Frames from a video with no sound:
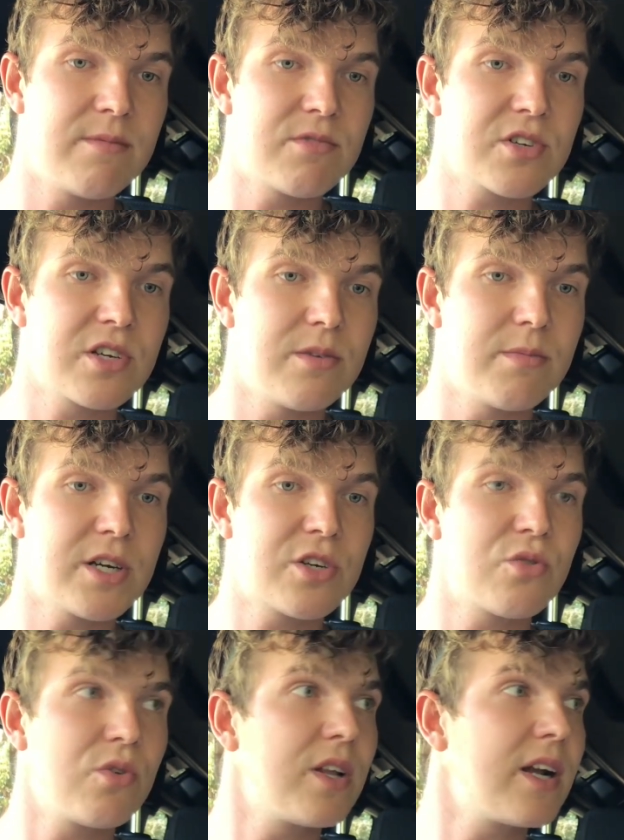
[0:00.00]
I'm just going to make
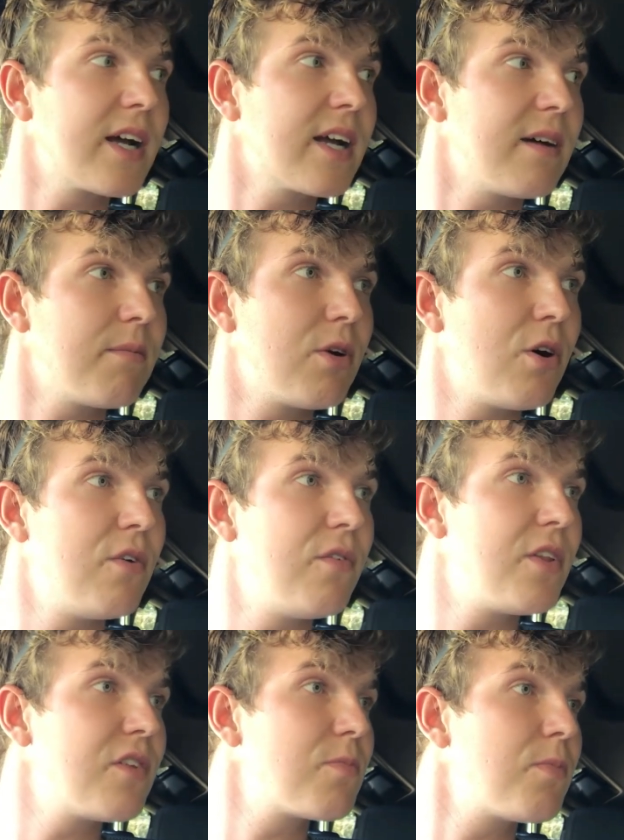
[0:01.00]
sure that I get
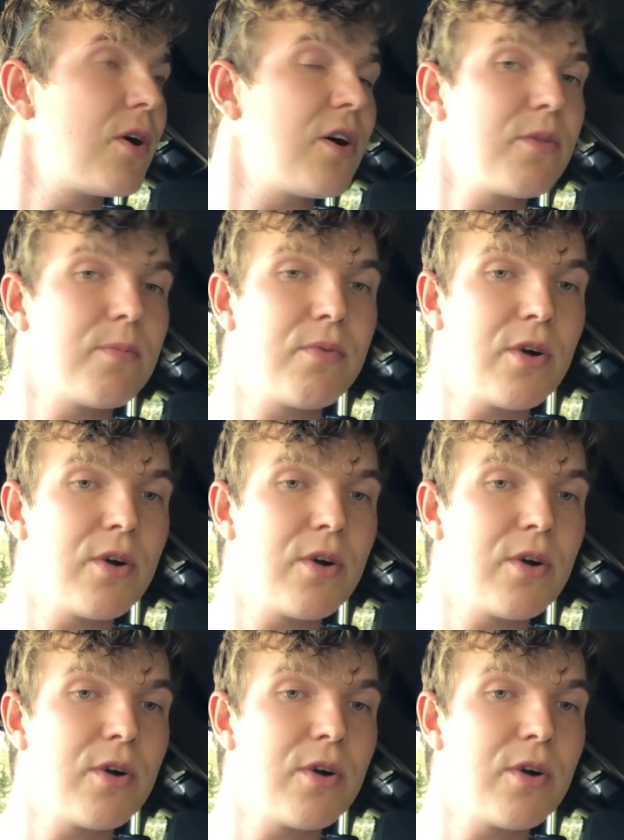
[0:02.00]
over this path